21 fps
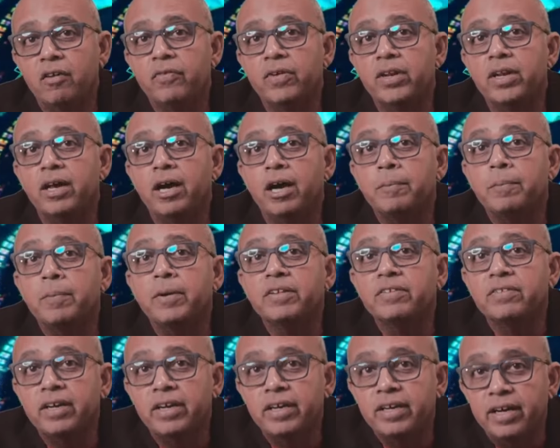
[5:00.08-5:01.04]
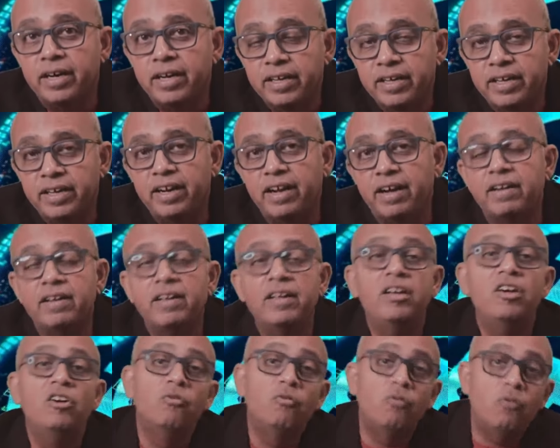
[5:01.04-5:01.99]
unprecedented era
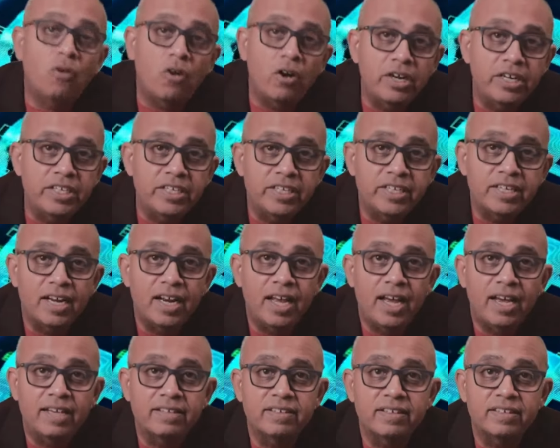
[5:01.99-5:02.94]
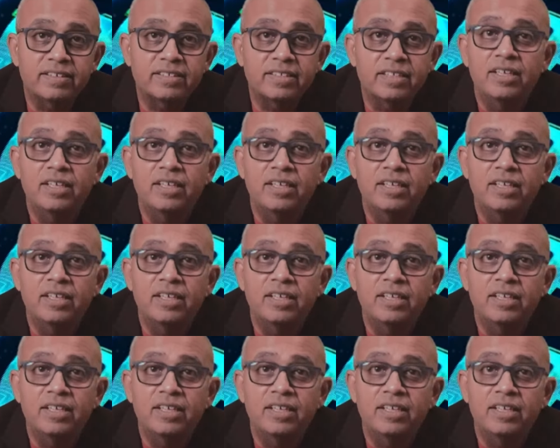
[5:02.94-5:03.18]
for digital assets,